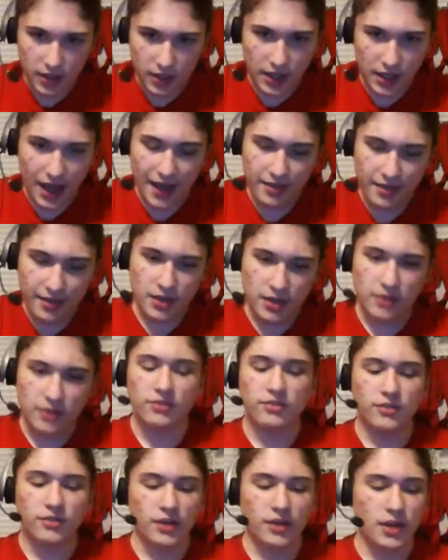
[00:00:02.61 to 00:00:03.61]
and this
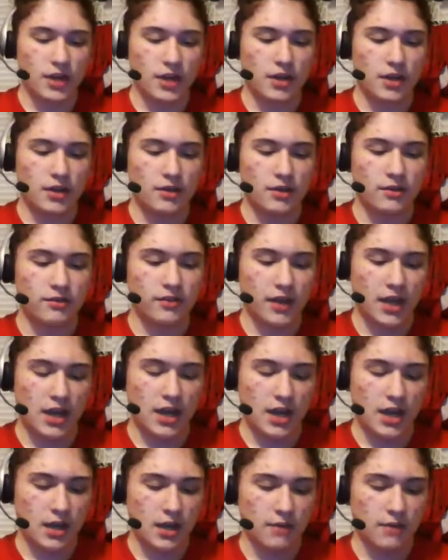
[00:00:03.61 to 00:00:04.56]
is a